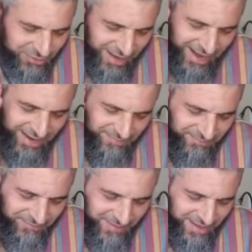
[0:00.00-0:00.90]
ta'ala.
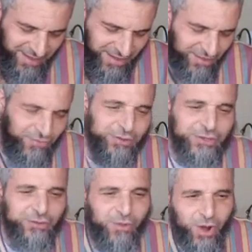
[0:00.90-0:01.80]
For
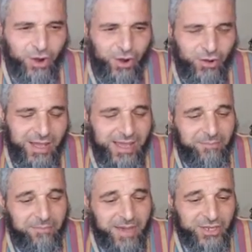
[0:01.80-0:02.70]
tomorrow,
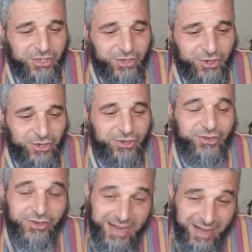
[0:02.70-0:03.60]
make sure
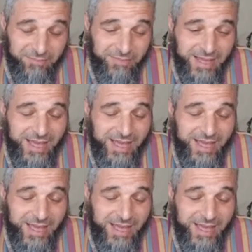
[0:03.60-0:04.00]
you come,